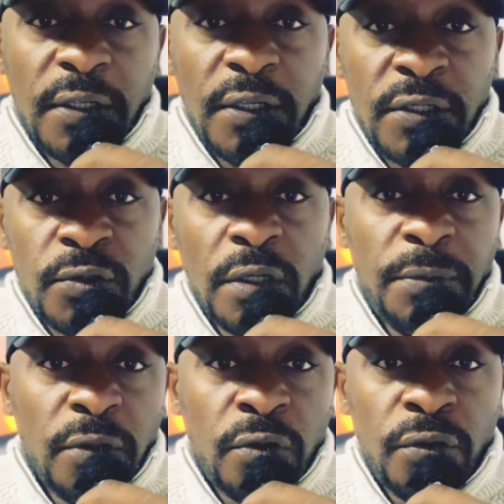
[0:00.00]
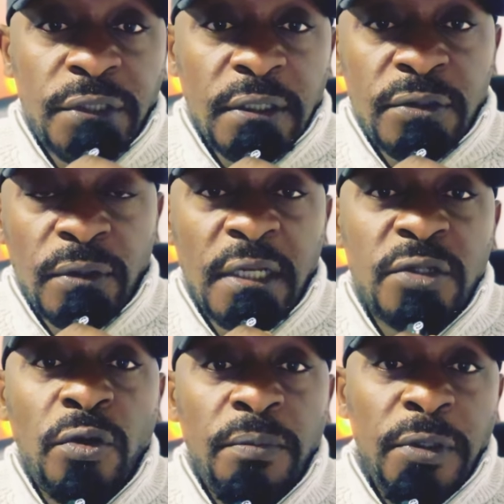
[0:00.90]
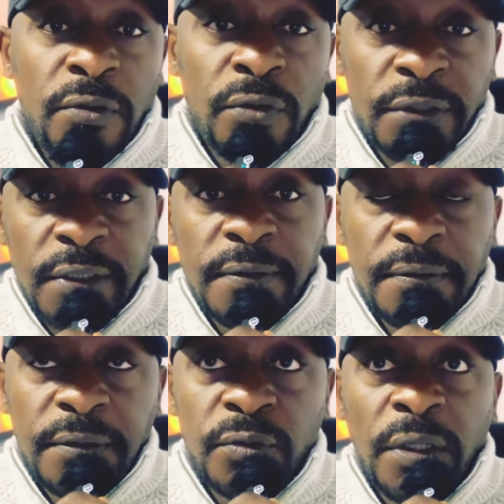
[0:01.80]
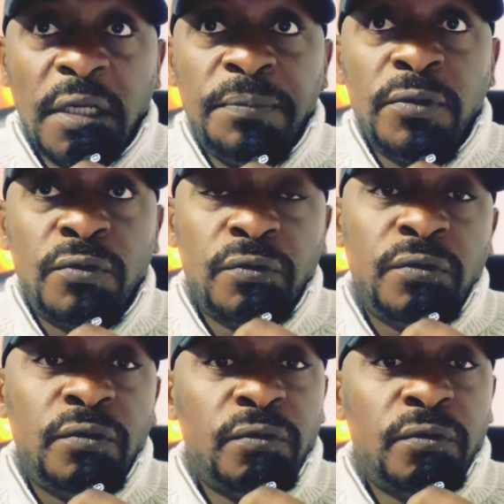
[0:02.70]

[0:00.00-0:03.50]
is going to be your closure. So that is going to be your closure. It will help you to,